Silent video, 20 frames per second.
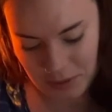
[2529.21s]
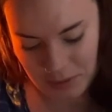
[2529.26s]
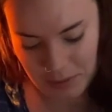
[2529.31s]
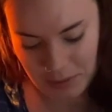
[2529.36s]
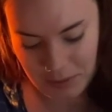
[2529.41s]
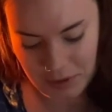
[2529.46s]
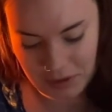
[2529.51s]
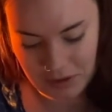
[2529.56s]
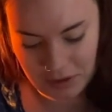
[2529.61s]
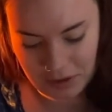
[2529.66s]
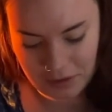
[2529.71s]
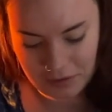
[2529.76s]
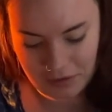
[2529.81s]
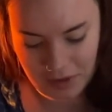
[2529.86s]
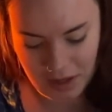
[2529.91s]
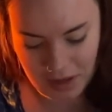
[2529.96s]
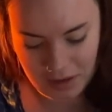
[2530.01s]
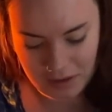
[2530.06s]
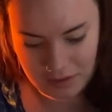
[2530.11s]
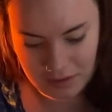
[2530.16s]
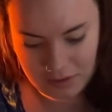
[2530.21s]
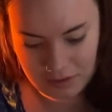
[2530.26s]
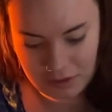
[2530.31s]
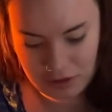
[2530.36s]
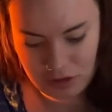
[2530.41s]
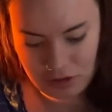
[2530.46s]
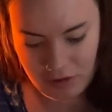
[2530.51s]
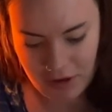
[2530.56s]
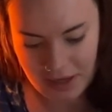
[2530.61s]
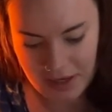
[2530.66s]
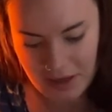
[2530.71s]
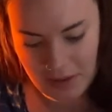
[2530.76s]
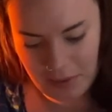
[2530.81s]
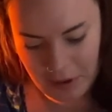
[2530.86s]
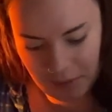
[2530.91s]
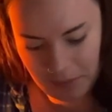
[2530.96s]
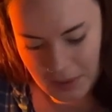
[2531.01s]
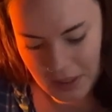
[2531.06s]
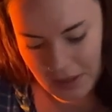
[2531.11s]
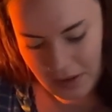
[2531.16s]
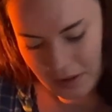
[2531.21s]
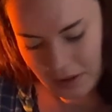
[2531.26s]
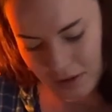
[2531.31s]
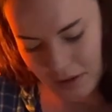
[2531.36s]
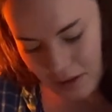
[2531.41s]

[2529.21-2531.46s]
people love that trait about me,